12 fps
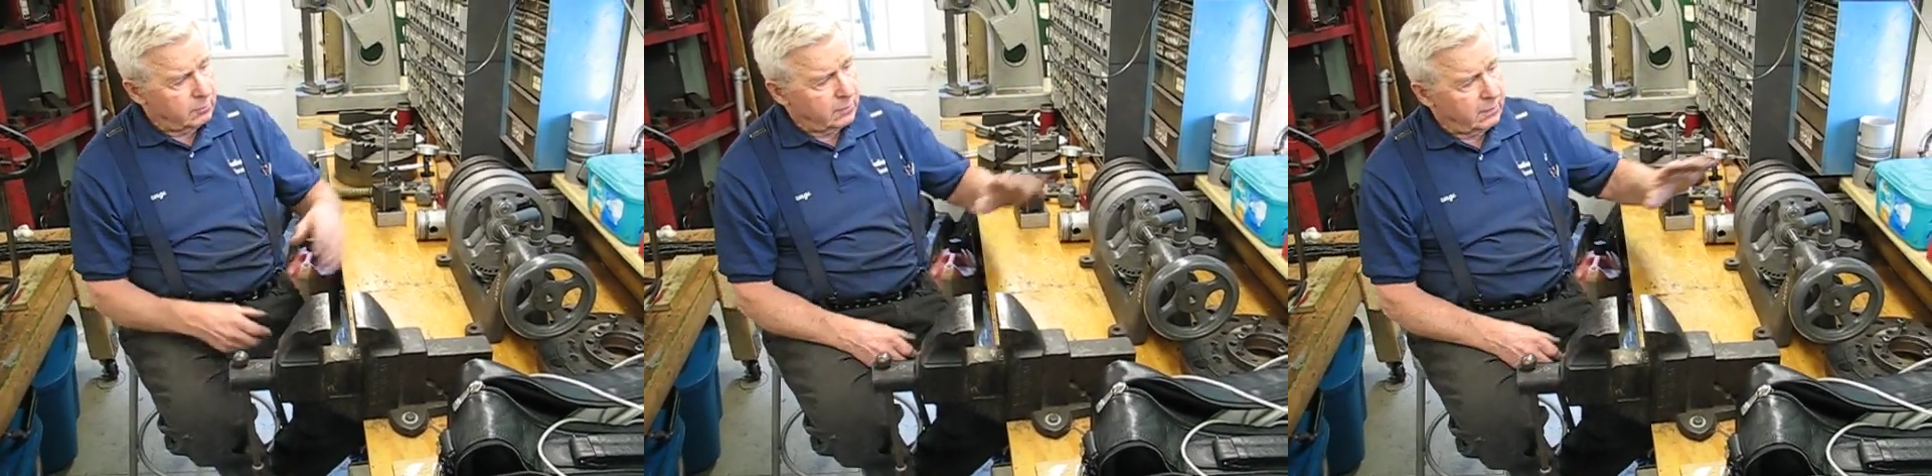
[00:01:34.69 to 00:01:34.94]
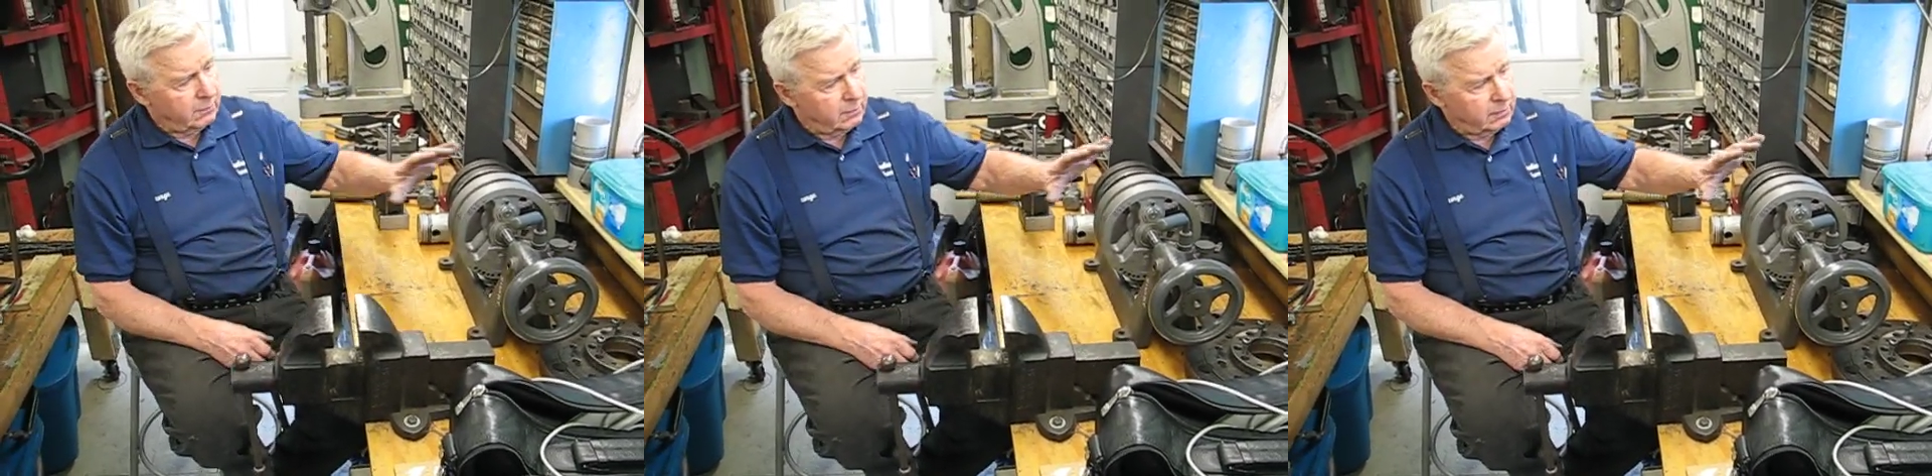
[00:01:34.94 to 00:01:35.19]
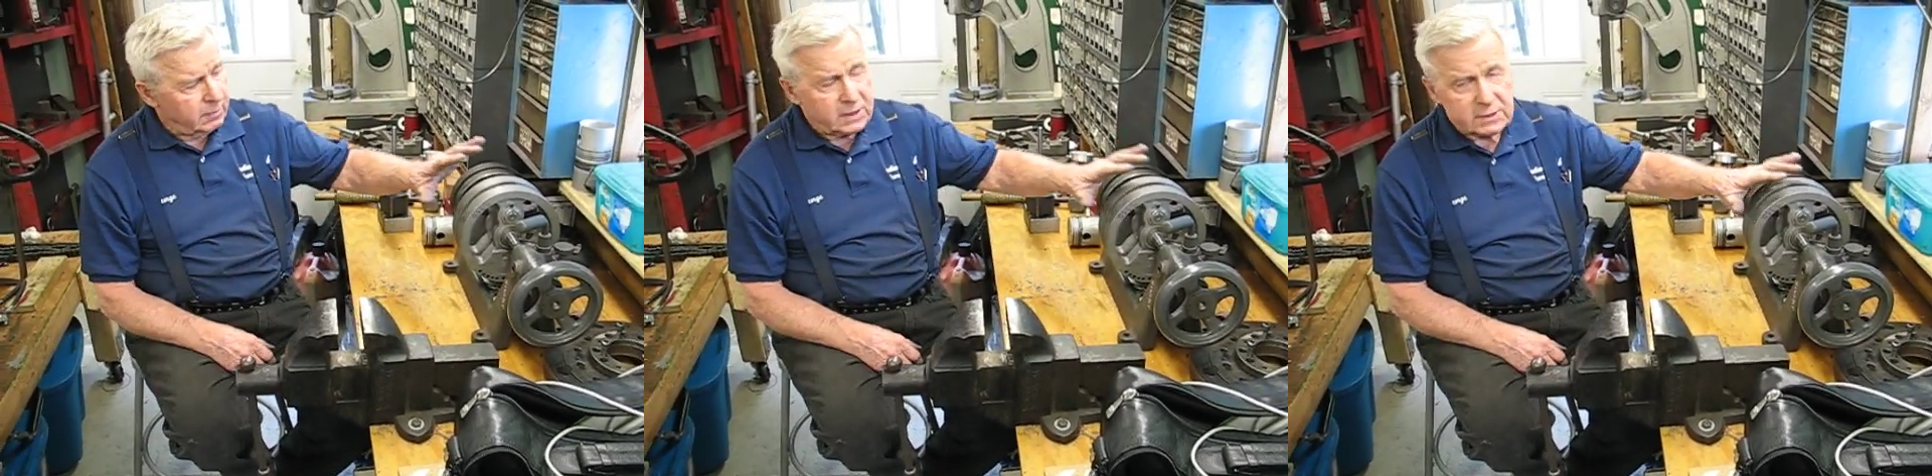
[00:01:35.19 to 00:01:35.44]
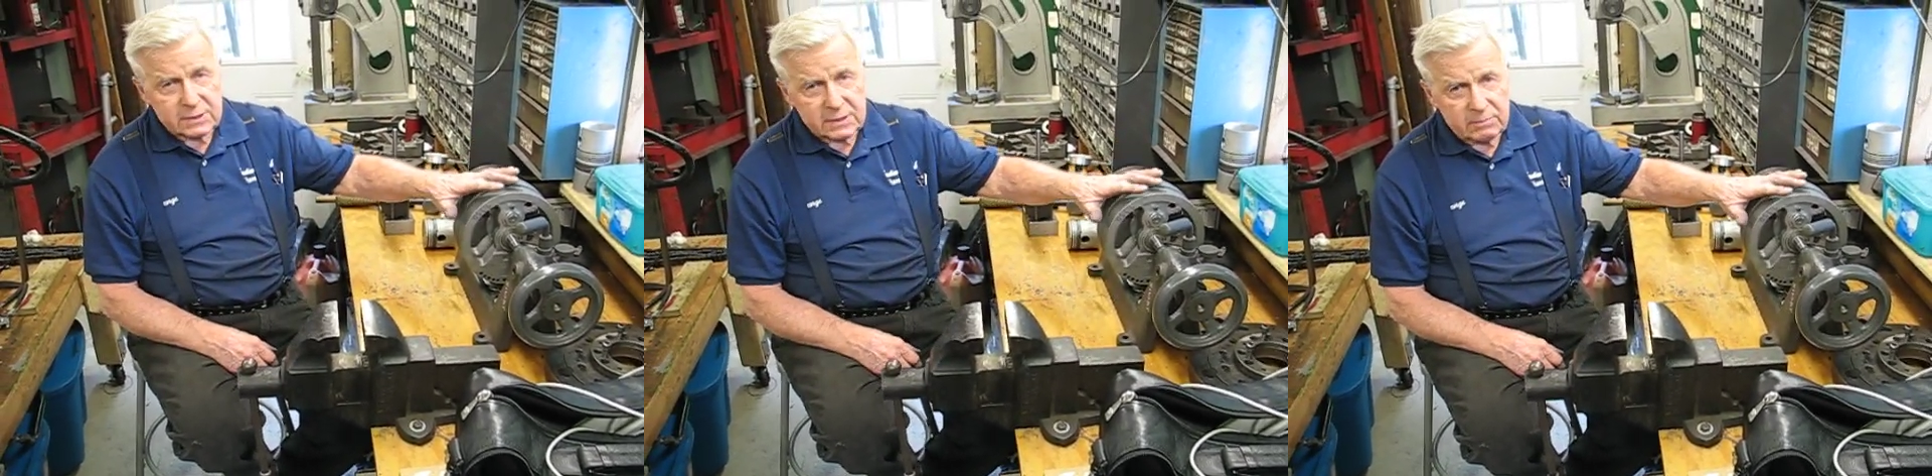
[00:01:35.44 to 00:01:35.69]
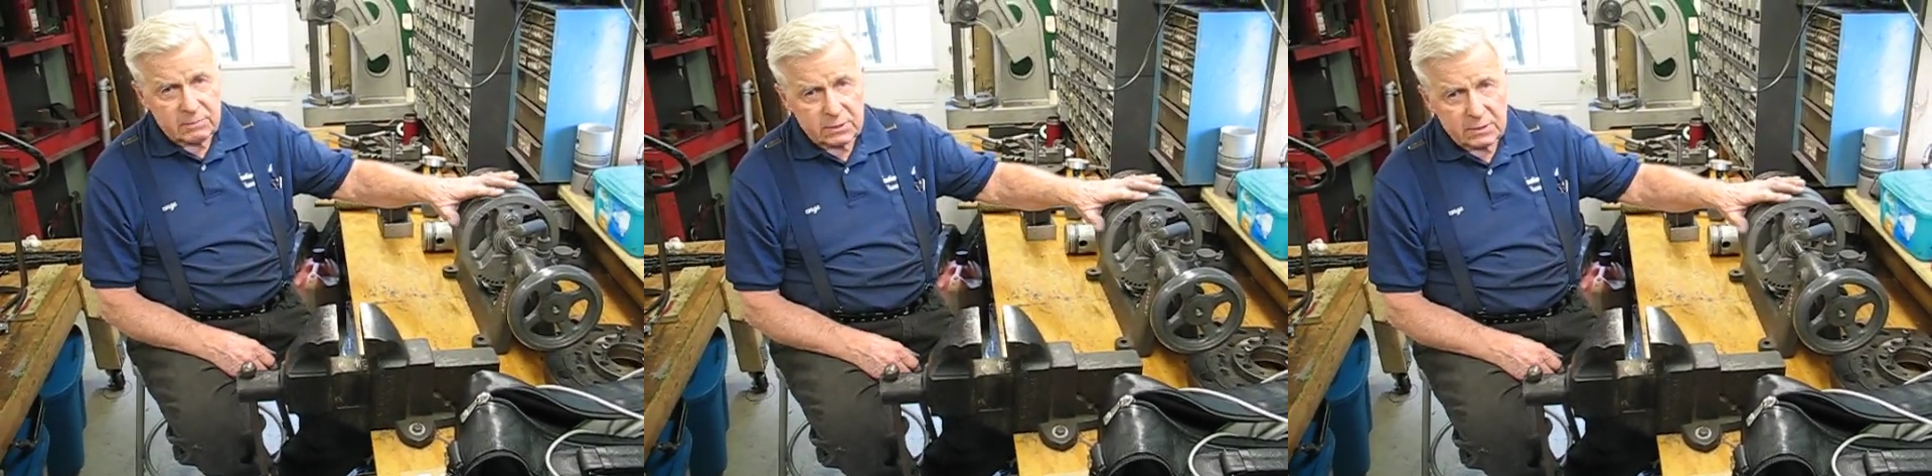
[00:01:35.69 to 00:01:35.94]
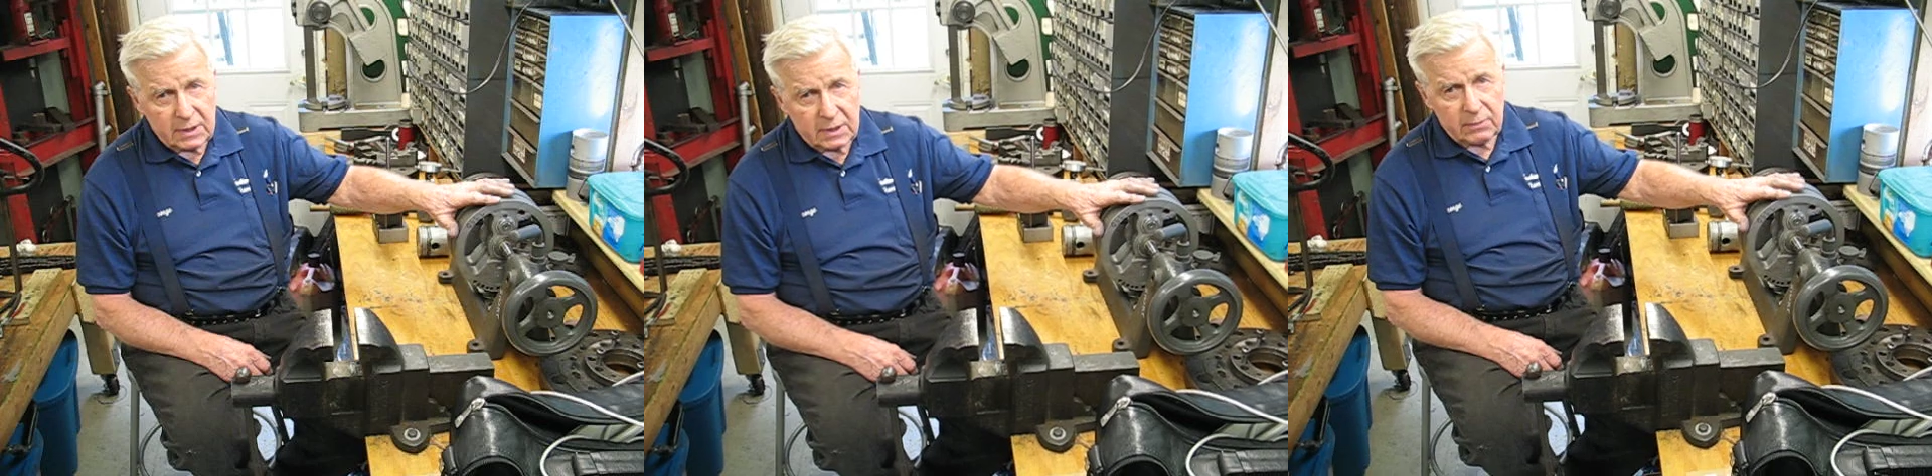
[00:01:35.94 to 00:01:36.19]
We've reassembled
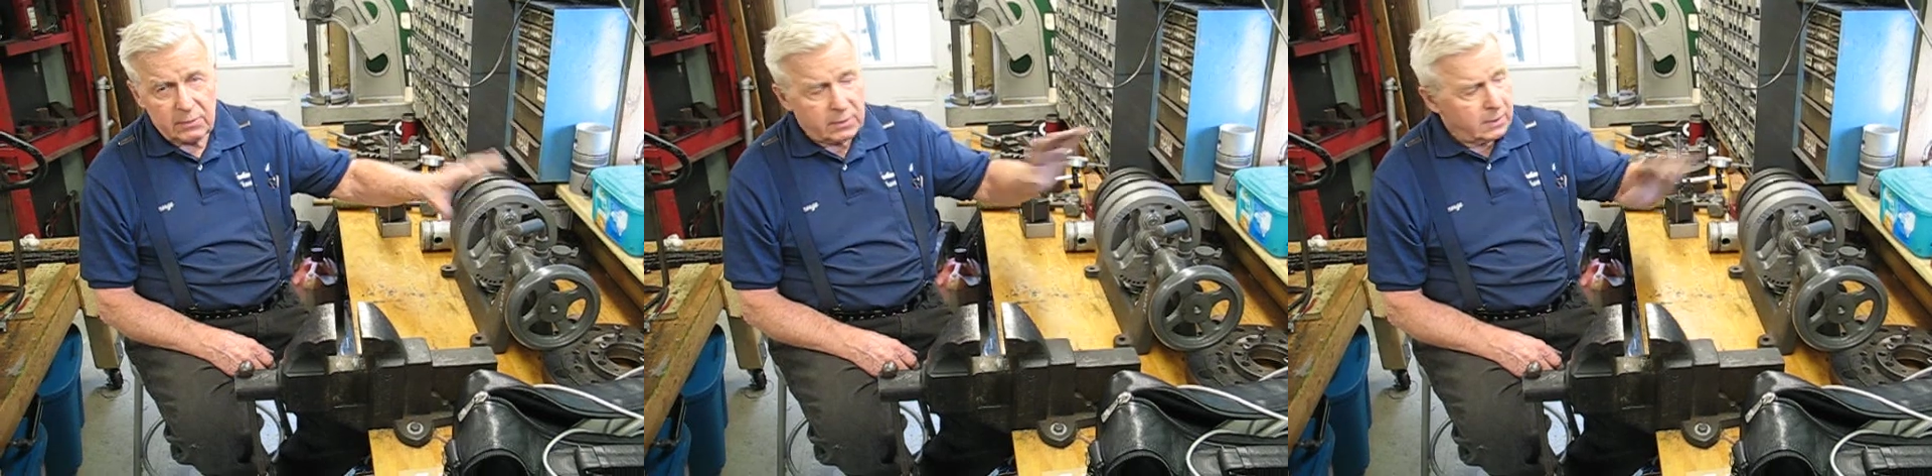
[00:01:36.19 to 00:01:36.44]
now,